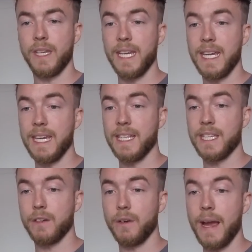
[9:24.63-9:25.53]

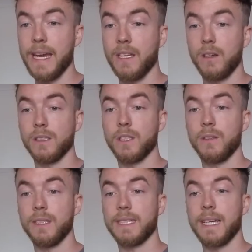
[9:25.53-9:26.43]

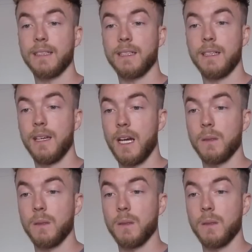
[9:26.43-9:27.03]
PTE-088 detector